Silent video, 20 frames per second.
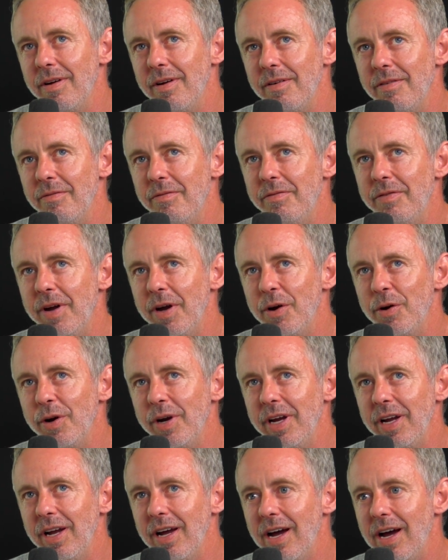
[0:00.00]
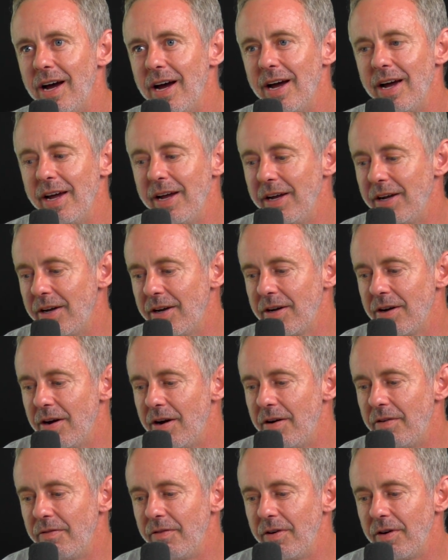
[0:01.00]
very high
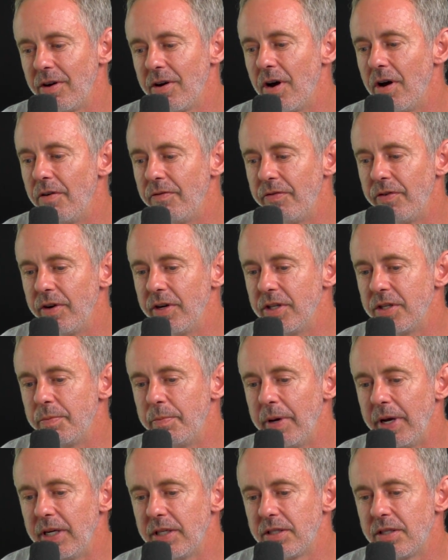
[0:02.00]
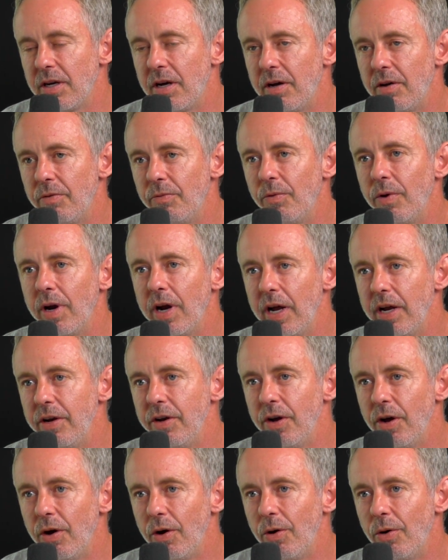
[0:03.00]
confidence based on what I
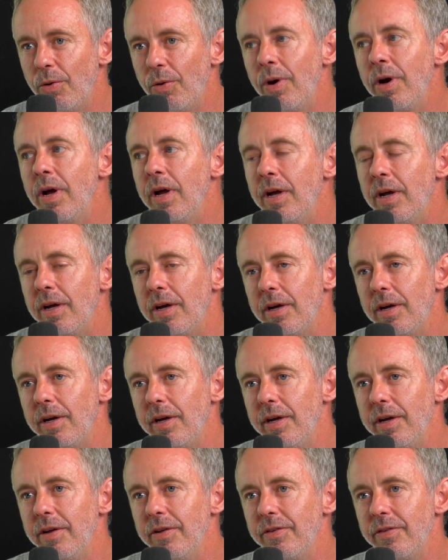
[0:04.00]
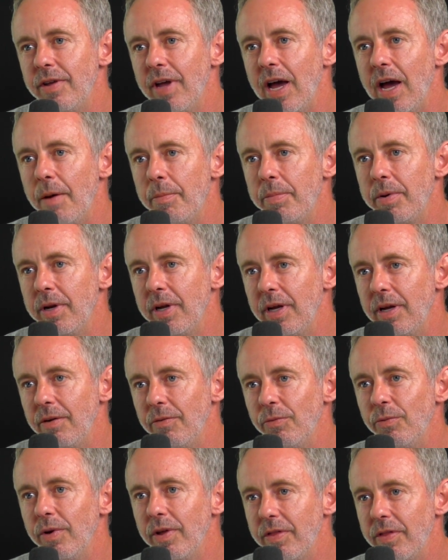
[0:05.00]
know is
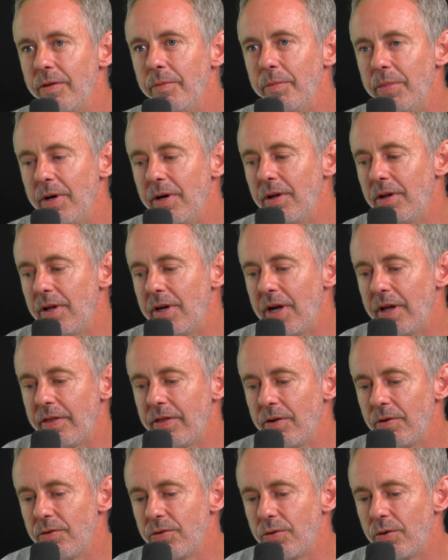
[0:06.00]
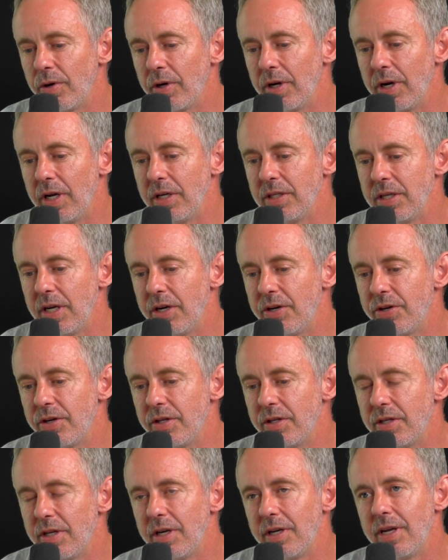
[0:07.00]
happening with the bill and at those
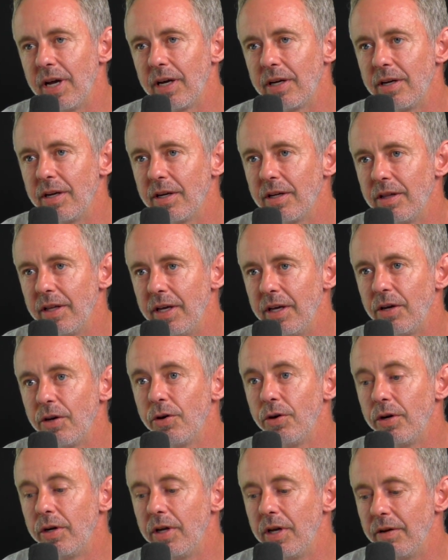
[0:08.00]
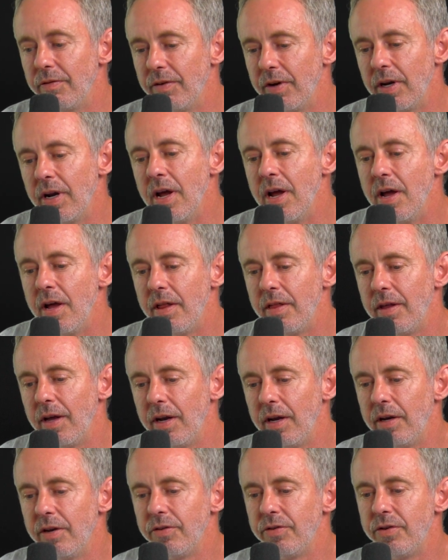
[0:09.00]
organizations that technically could give it,
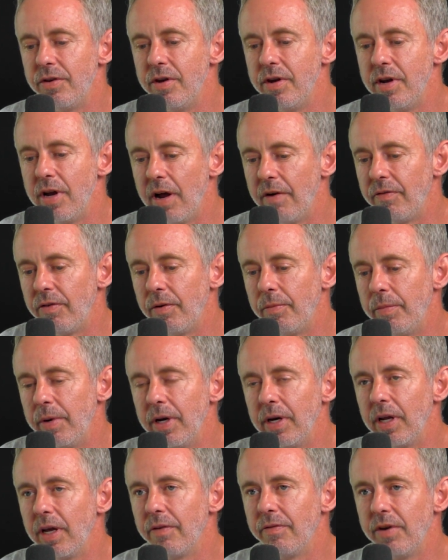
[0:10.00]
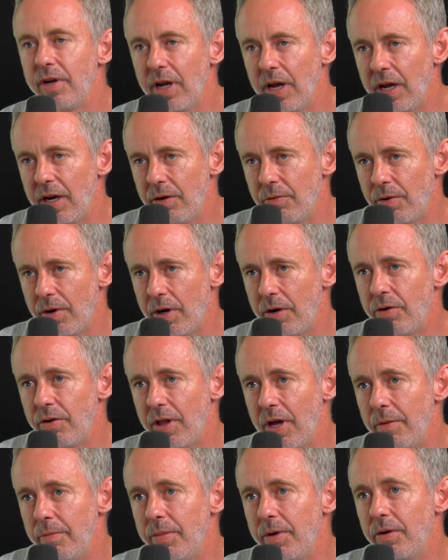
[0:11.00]
that it has never been given to anyone under
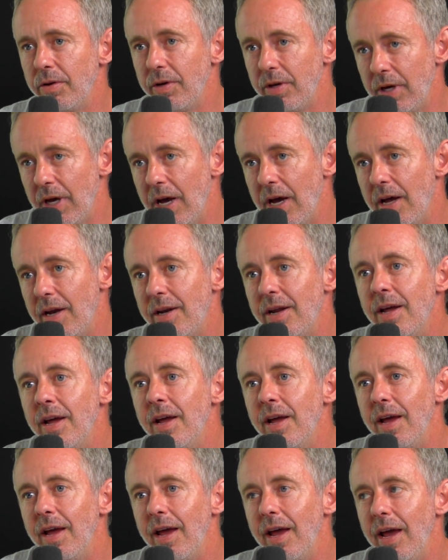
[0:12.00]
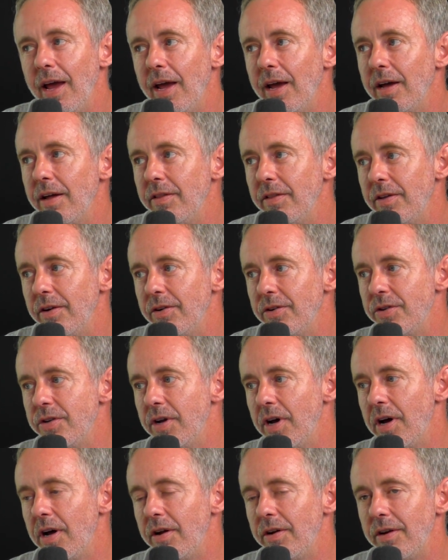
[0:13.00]
that bill yet. And there's
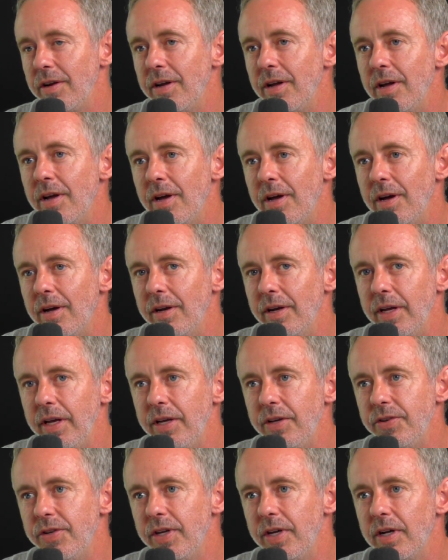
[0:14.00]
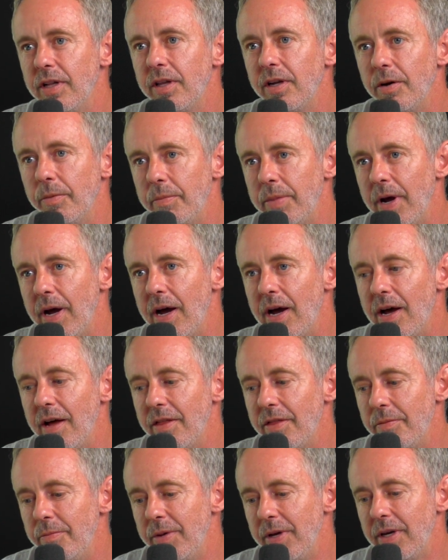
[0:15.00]
not an easy, clear
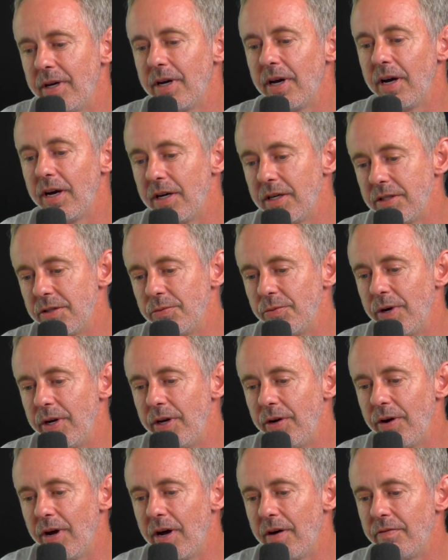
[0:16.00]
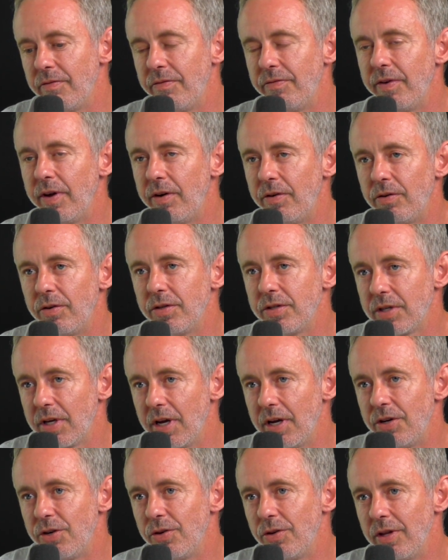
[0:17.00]
path, because when you have federal
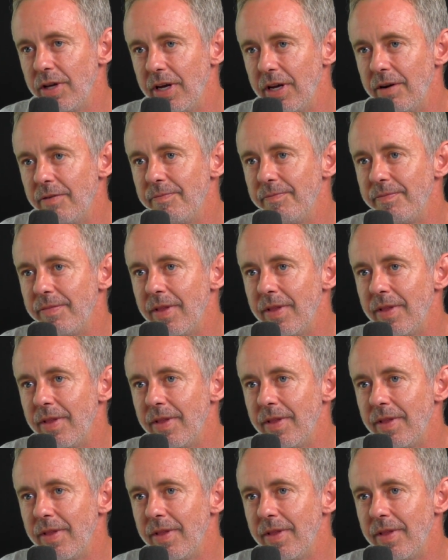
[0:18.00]
scheduling,